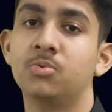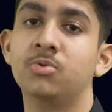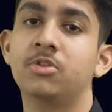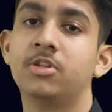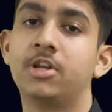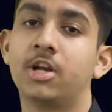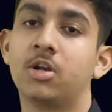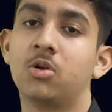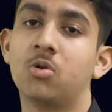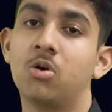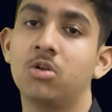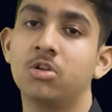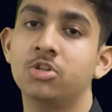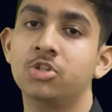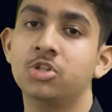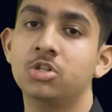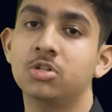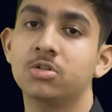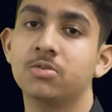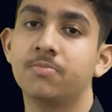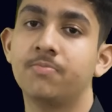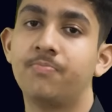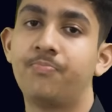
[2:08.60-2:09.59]
with
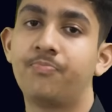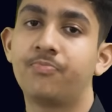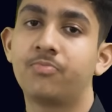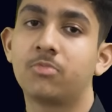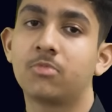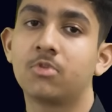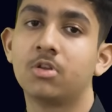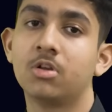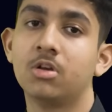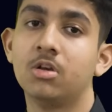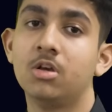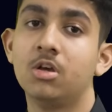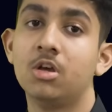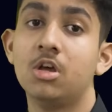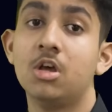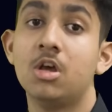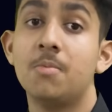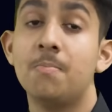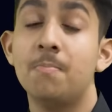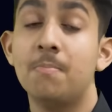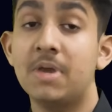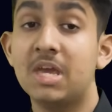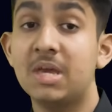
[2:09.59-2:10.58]
technology.
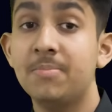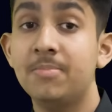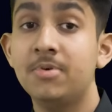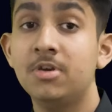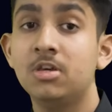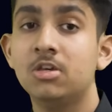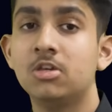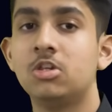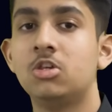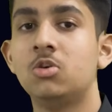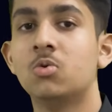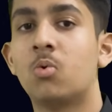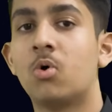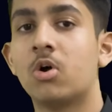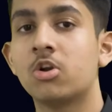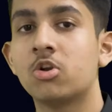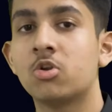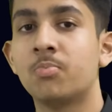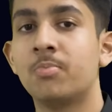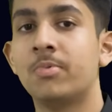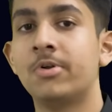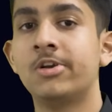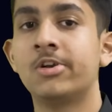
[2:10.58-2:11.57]
Maybe you want
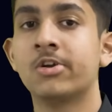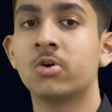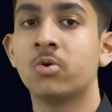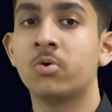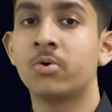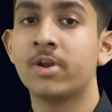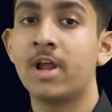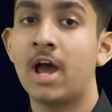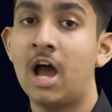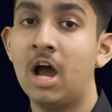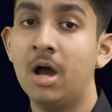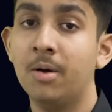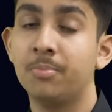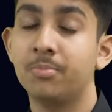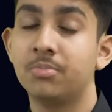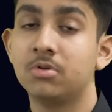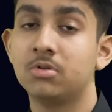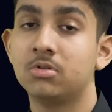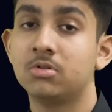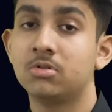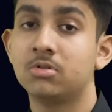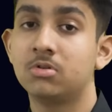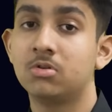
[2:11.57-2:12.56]
to build your own app,
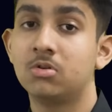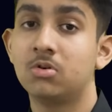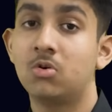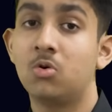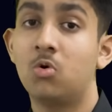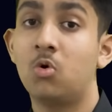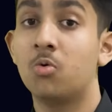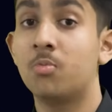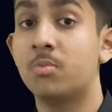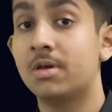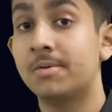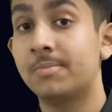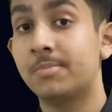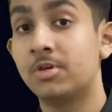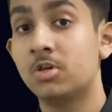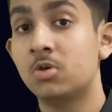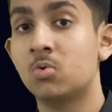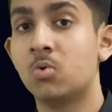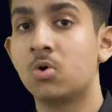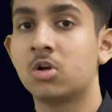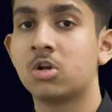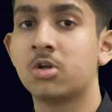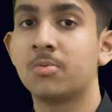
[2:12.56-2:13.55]
or maybe you
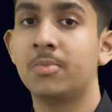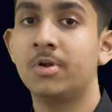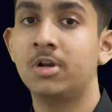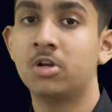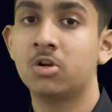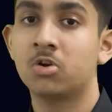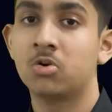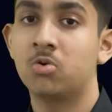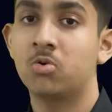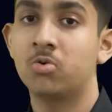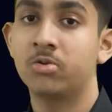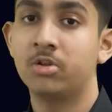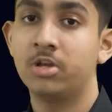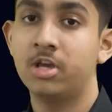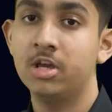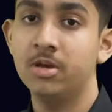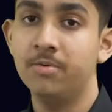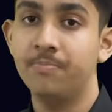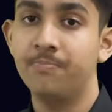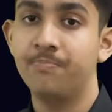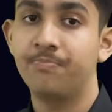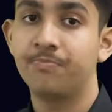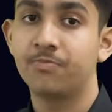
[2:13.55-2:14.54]
want to build your own
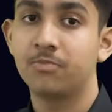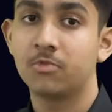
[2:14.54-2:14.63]
game.